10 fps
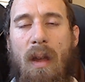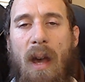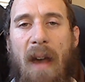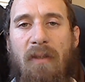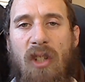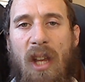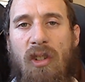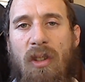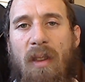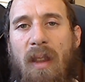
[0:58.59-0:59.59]
I've
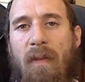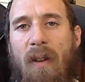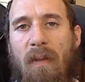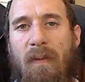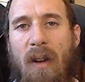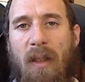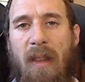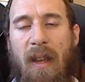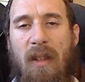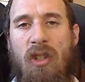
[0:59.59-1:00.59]
changed the default font
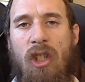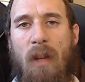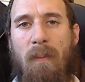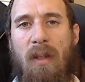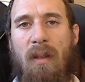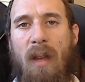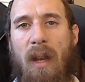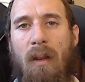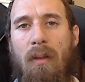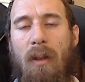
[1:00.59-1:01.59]
that gets shipped and
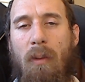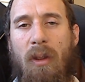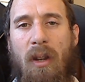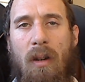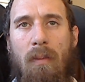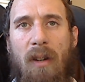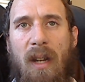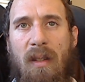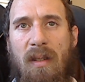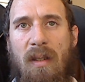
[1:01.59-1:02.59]
included with
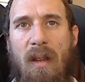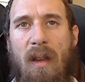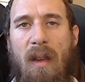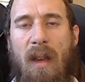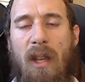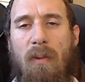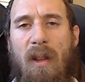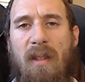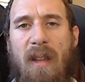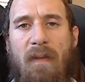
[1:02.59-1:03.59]
TurtleBrains, as well
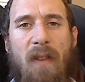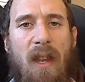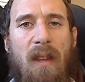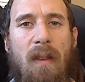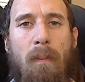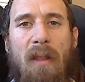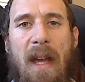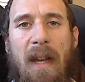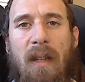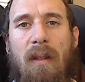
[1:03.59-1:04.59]
as I faded to
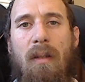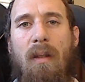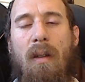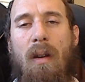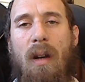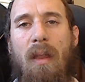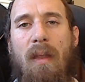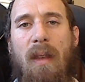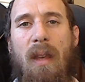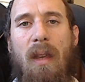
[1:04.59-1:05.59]
black on
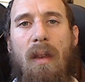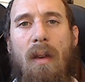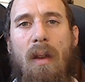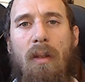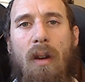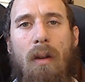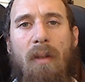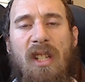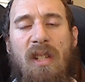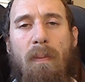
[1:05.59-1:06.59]
the
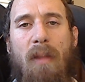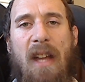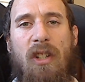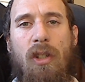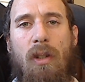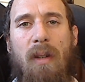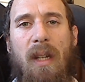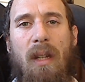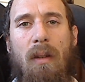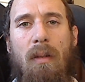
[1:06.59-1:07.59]
TurtleBrains splash screen